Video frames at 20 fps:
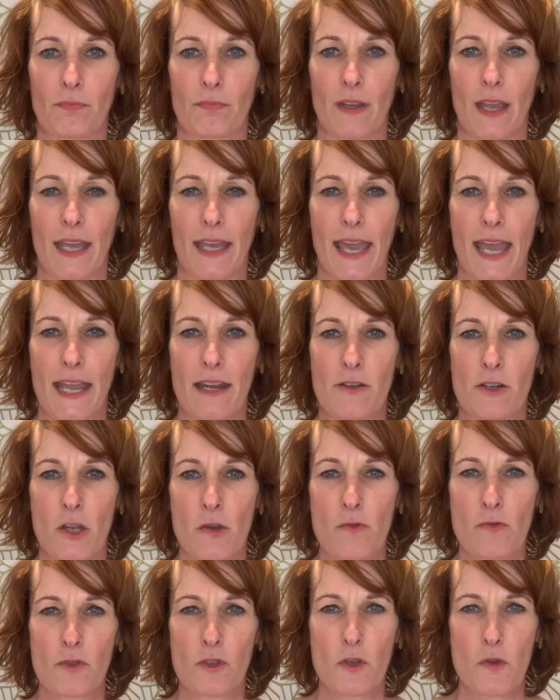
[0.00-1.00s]
Again,
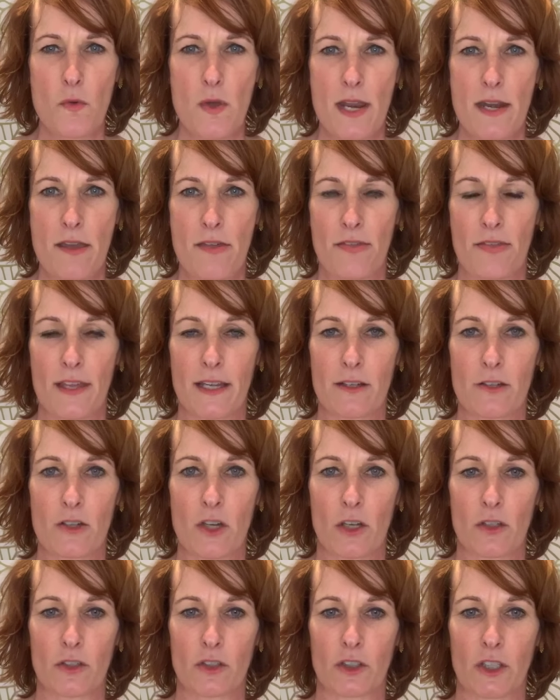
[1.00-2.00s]
don't do anything
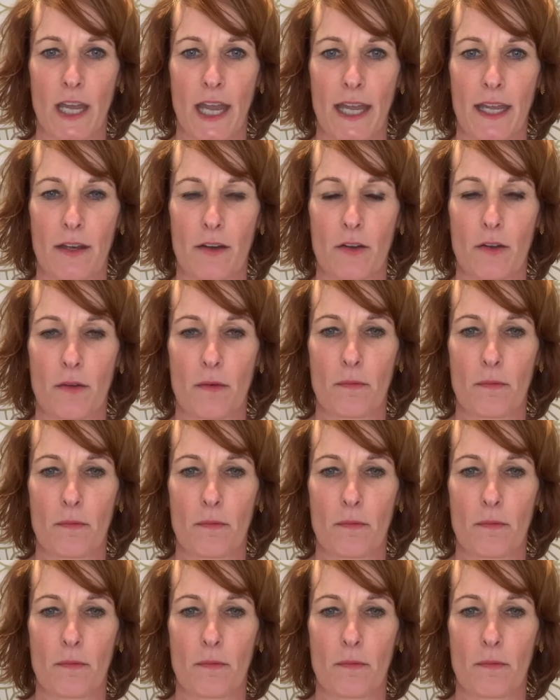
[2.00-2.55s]
just yet.